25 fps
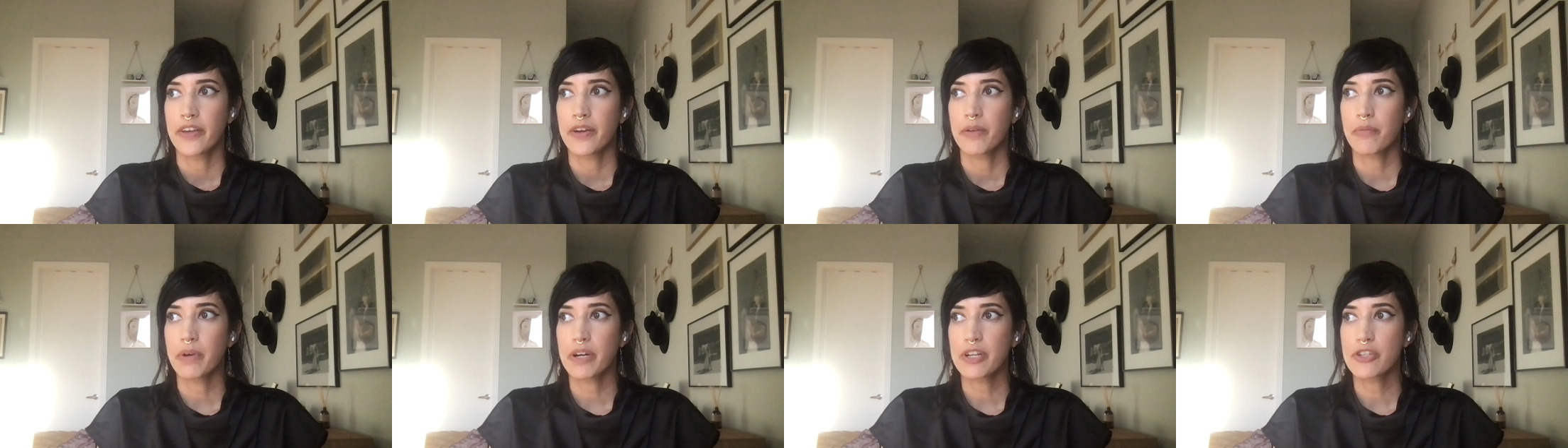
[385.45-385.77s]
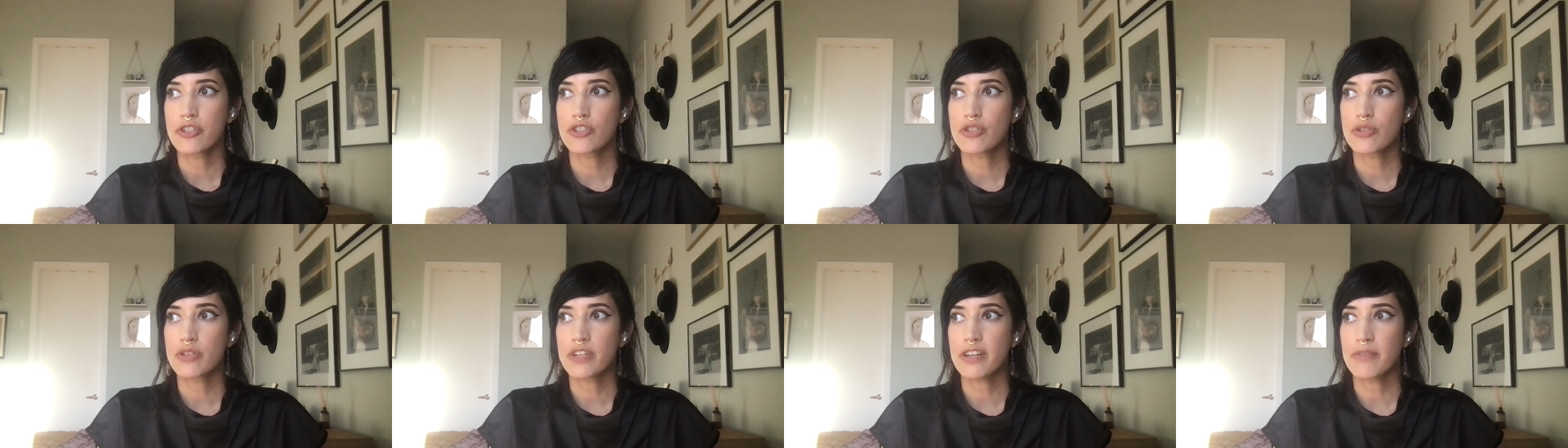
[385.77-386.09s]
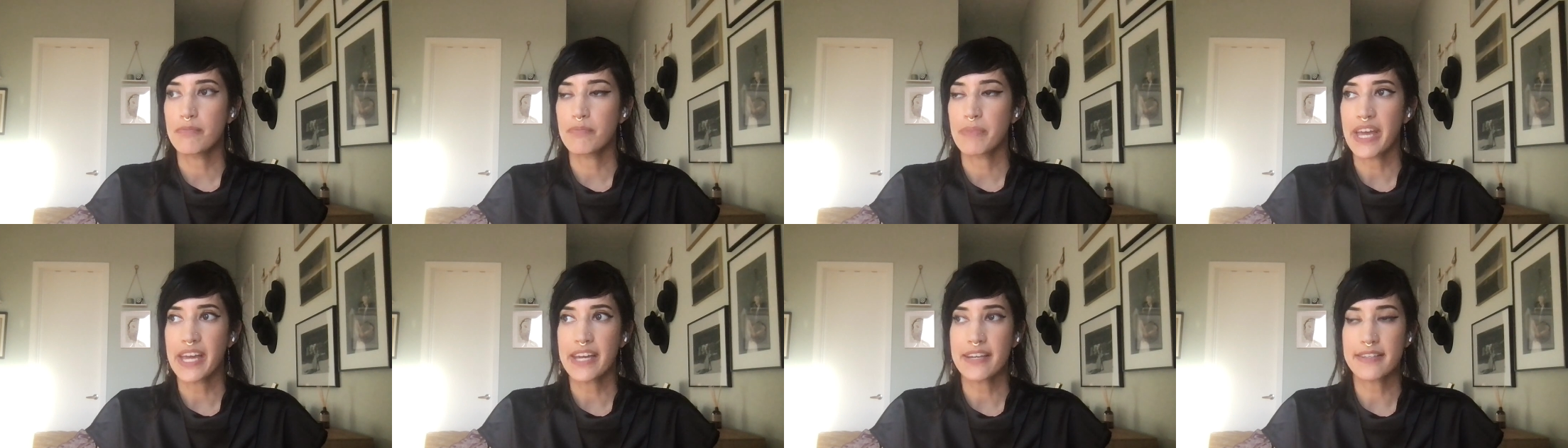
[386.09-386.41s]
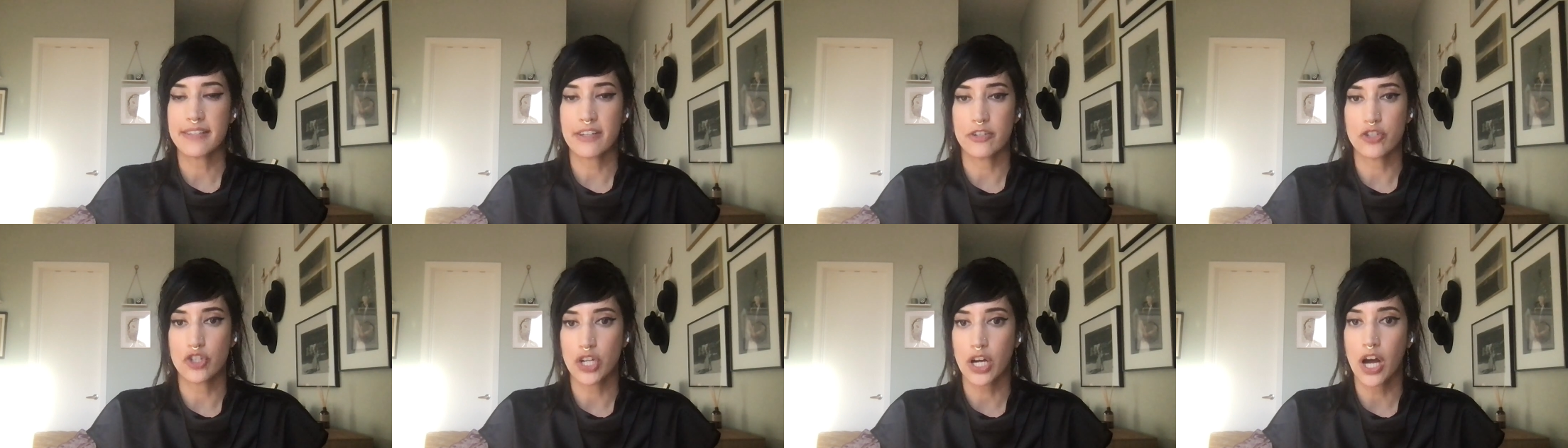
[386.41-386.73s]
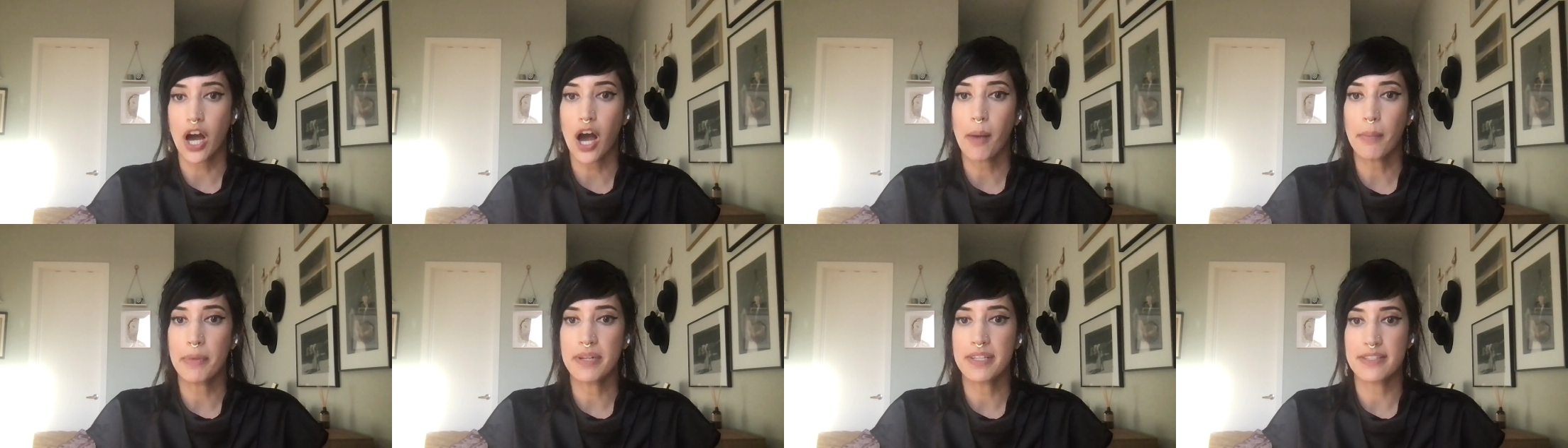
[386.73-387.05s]
when a student makes such
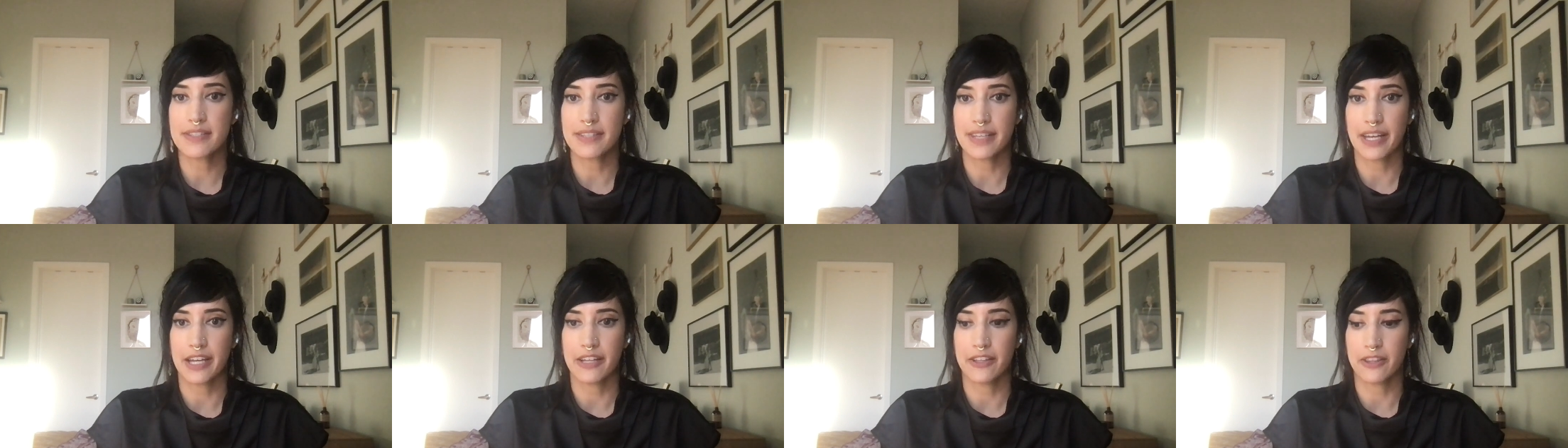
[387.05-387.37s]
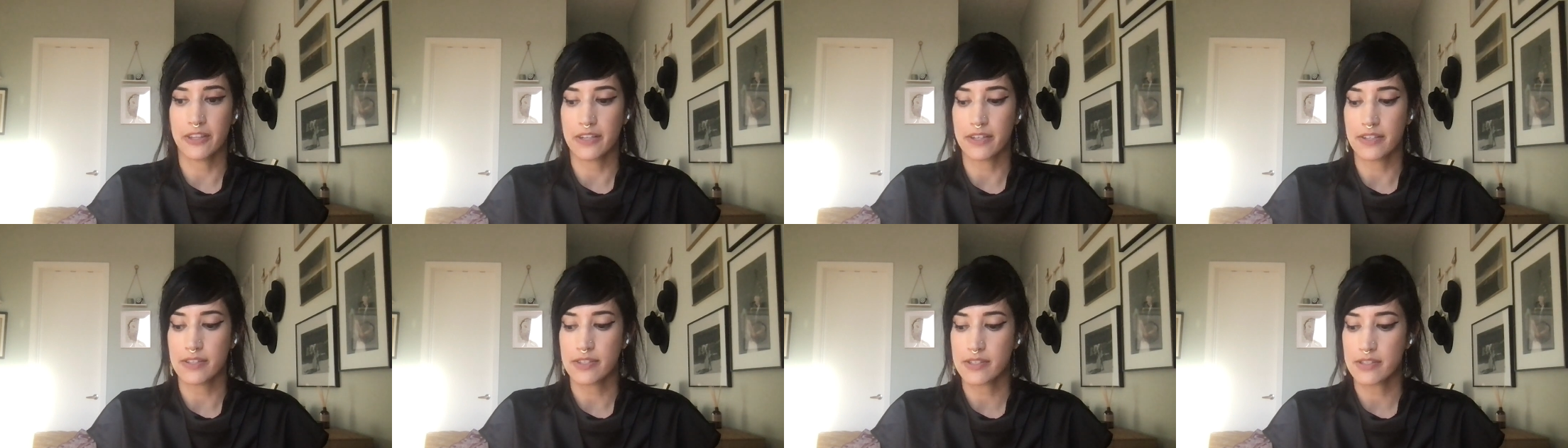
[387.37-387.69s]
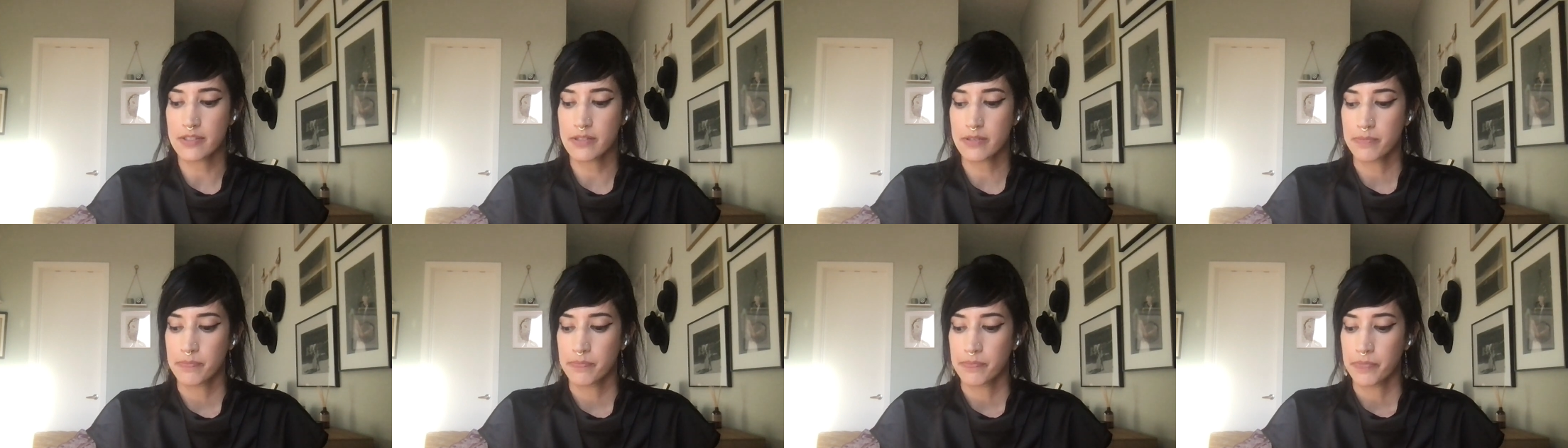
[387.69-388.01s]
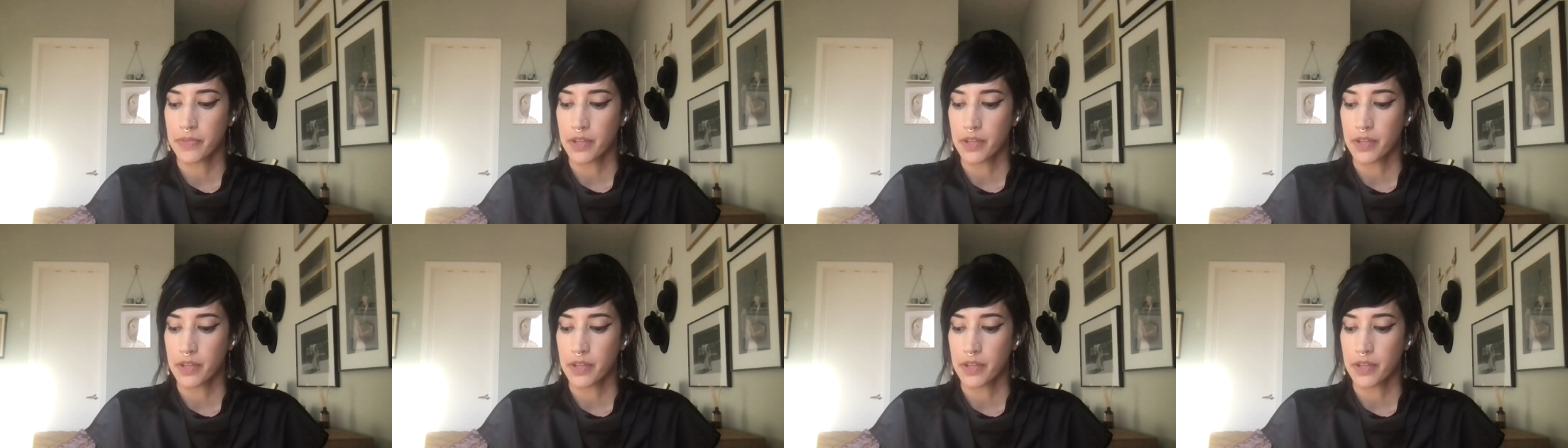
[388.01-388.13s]
comments like this,